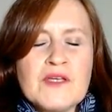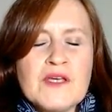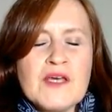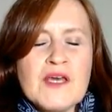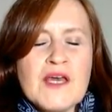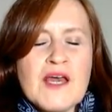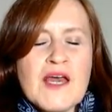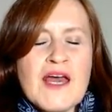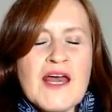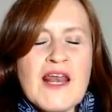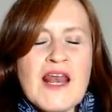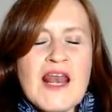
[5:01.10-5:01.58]

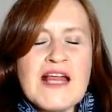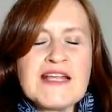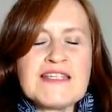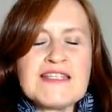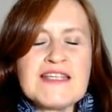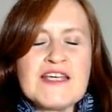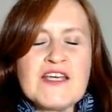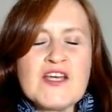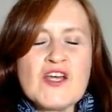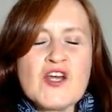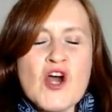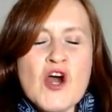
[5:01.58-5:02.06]
and
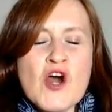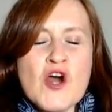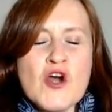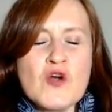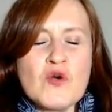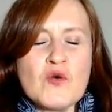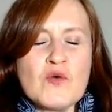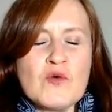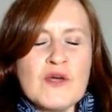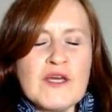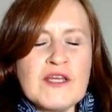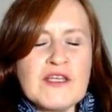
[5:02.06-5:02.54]
letting go
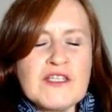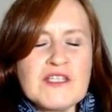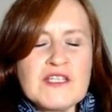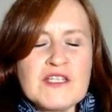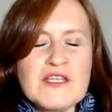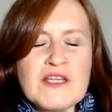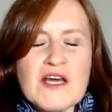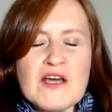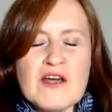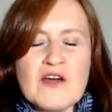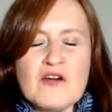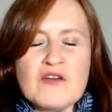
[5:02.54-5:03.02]
into
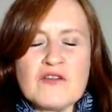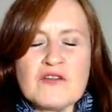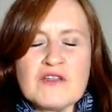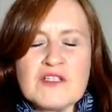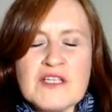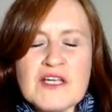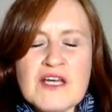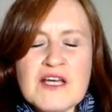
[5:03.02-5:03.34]
that contact,